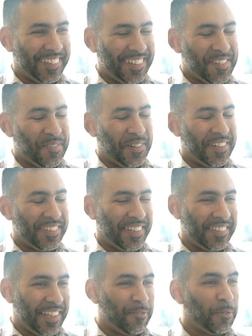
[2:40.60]
where he
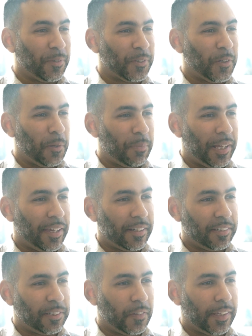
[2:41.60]
says, "Everyone's got a plan
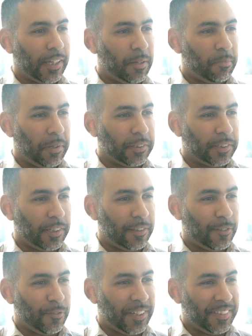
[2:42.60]
until they get punched in
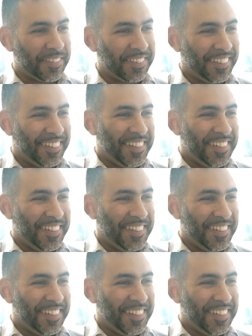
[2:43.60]
the face."